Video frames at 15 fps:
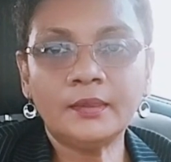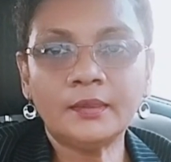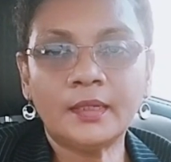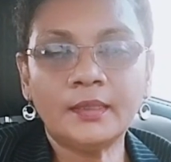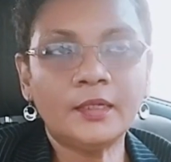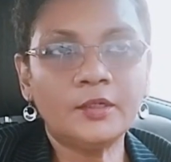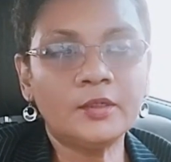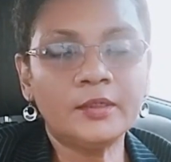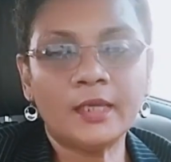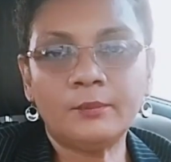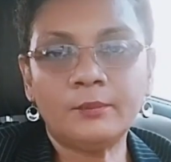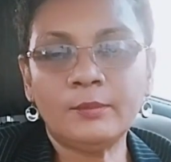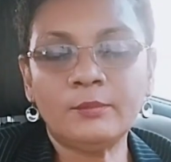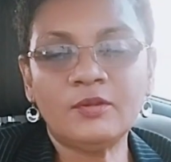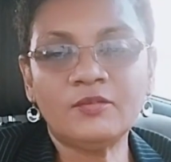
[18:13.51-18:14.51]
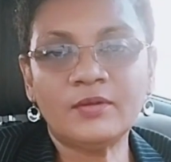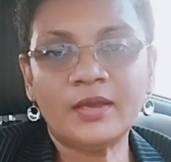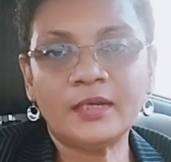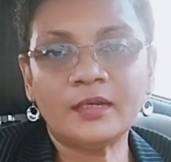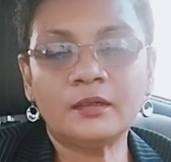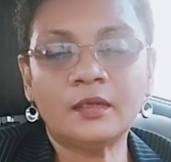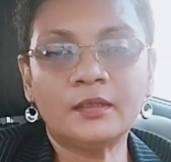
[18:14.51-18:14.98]
And then you can maybe
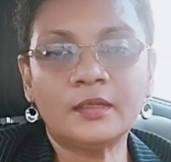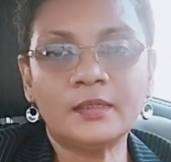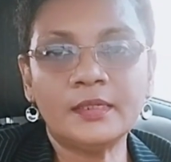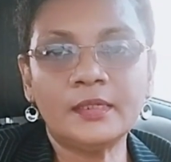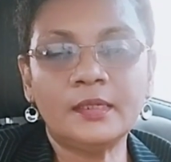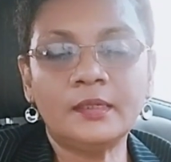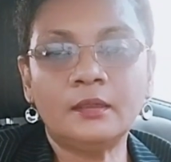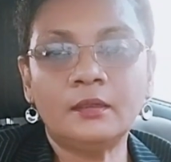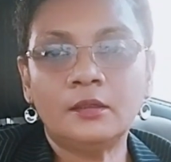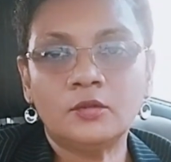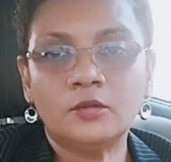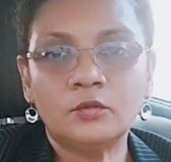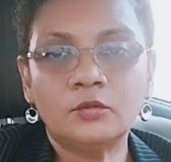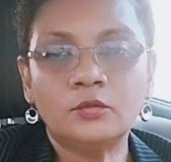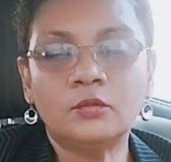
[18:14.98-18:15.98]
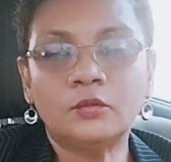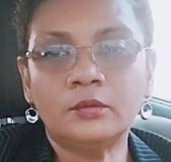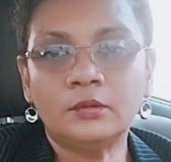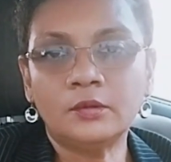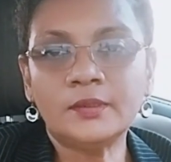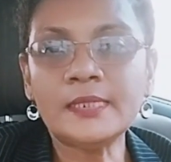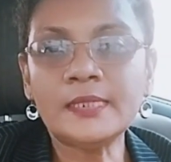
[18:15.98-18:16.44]
find another day to do
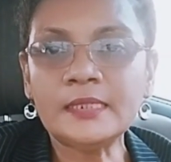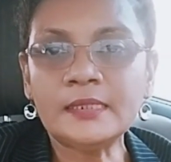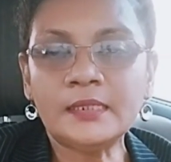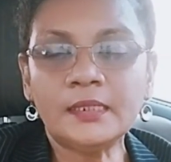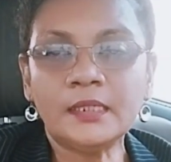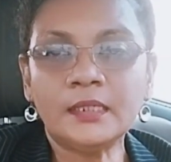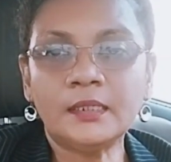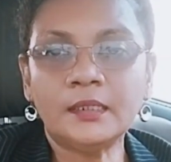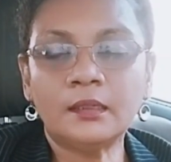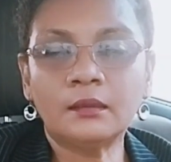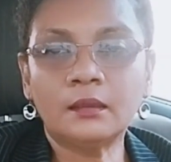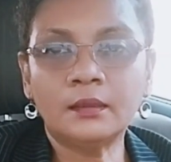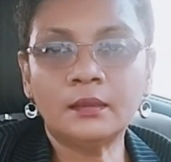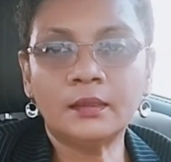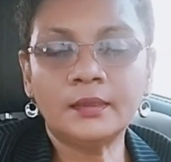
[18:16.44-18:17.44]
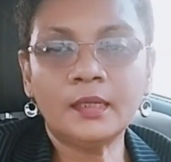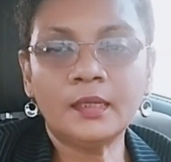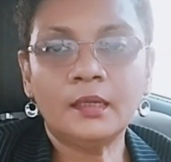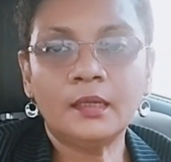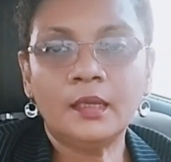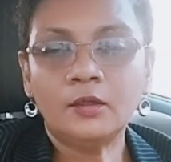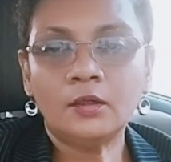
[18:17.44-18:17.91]
the detailing and all of that.
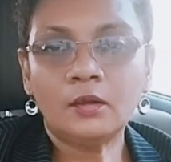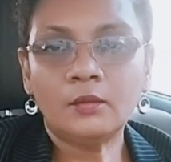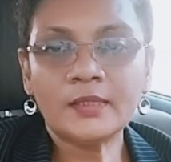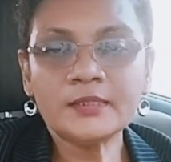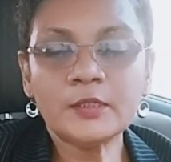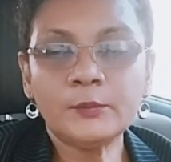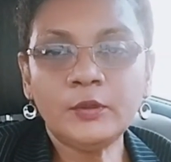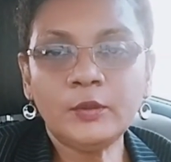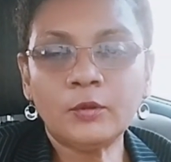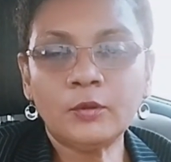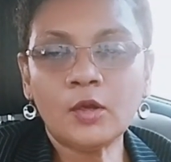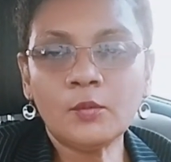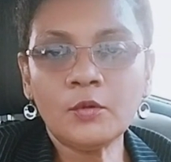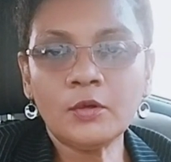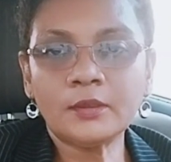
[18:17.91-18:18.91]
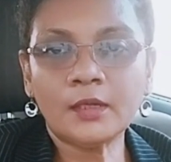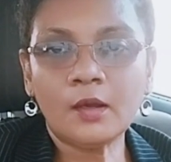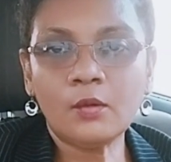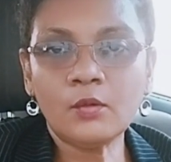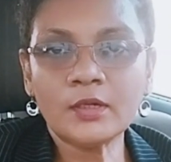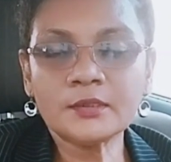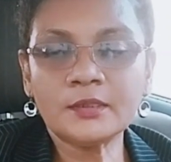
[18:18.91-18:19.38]
Now I say people come out and
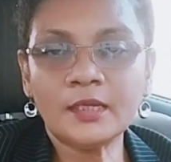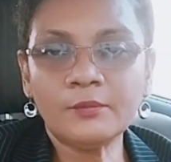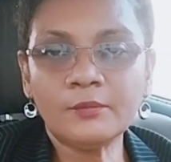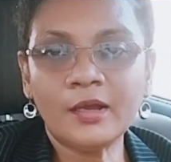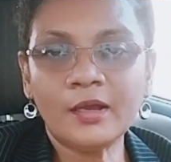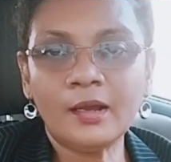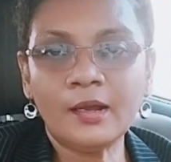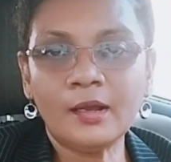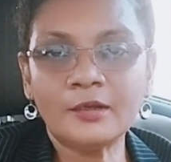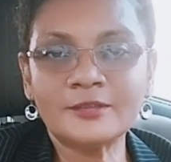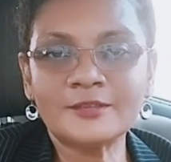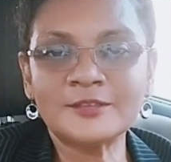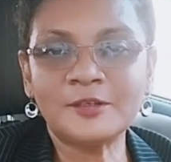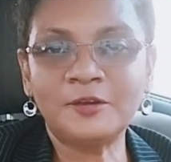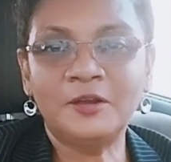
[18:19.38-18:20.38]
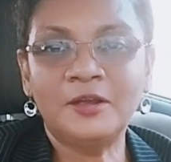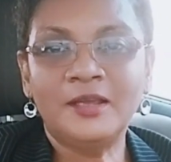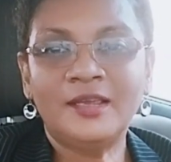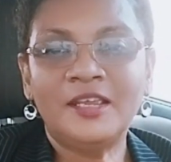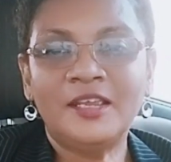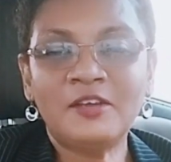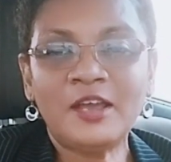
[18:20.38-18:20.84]
wash them cars. So
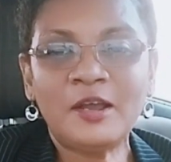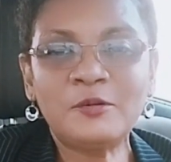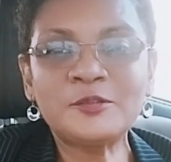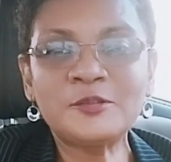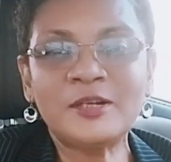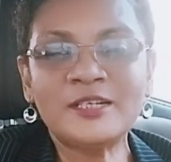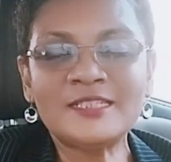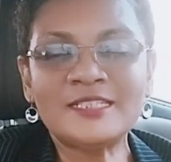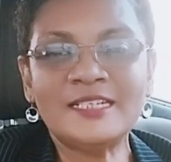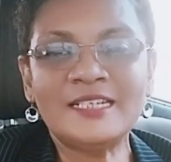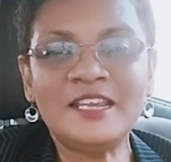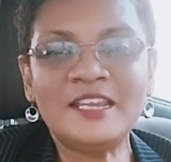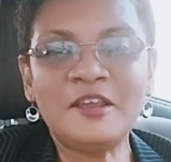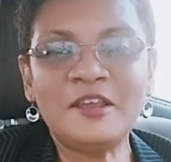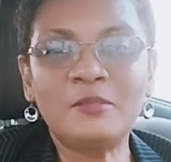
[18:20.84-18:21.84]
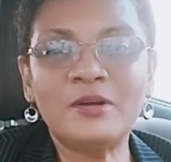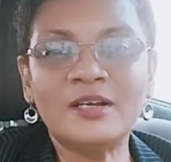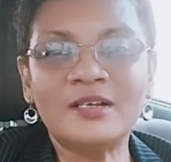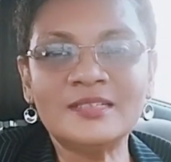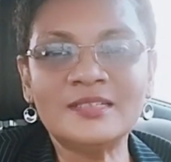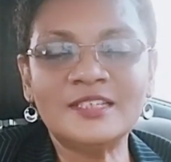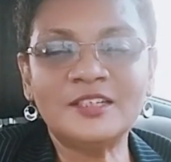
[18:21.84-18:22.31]
if I was watching
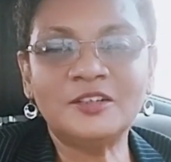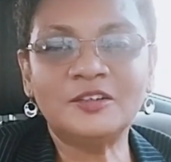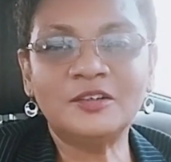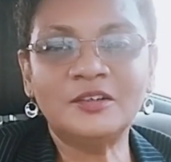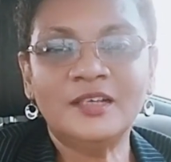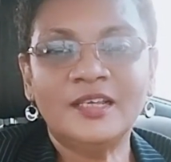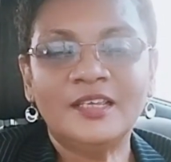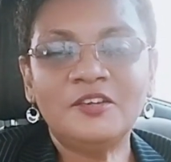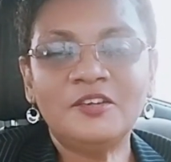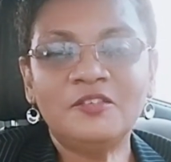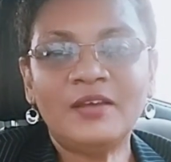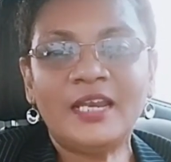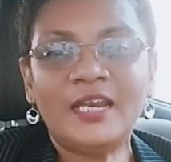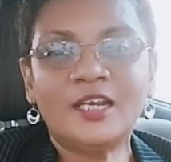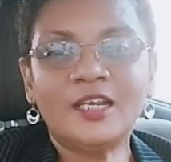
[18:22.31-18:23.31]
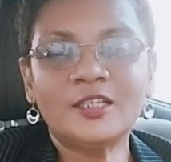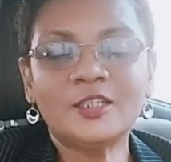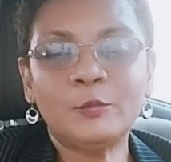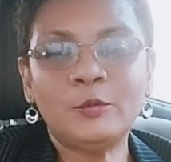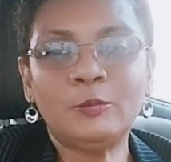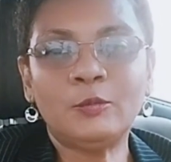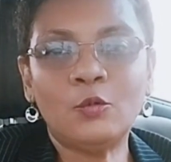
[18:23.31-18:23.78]
neighbors, you know, you find a lot of
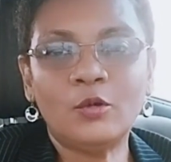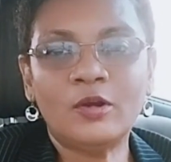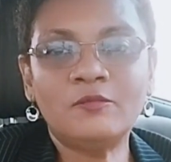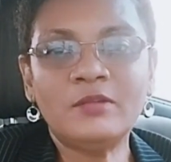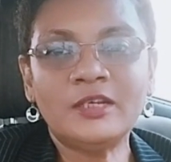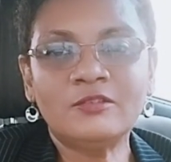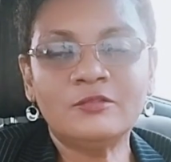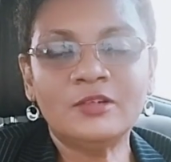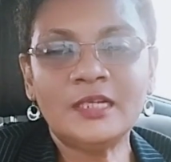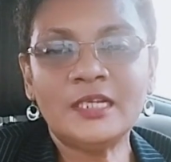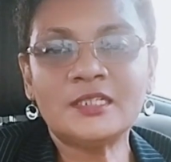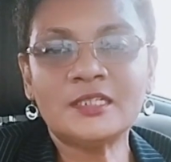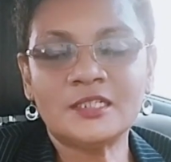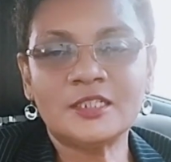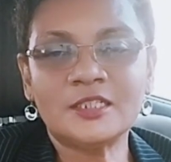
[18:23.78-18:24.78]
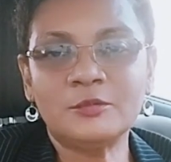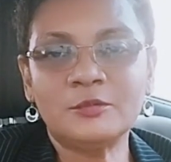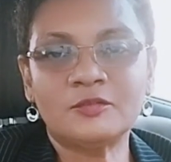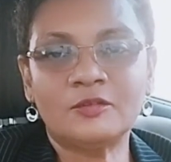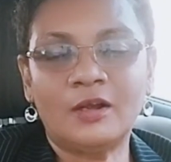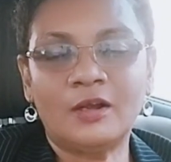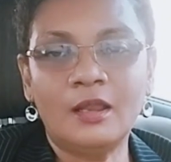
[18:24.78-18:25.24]
people who have been in relationships
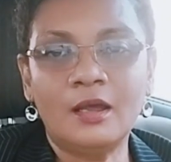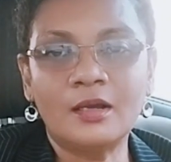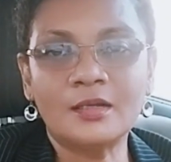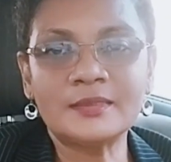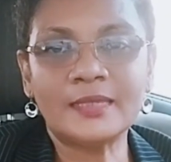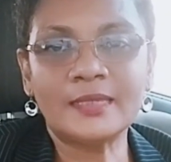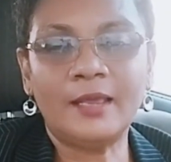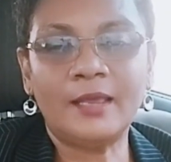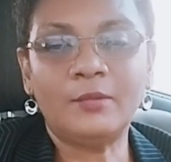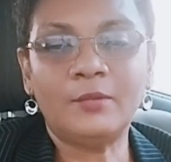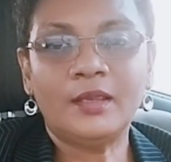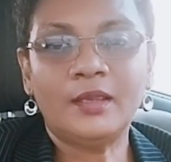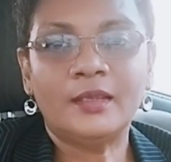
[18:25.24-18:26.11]
for a long time.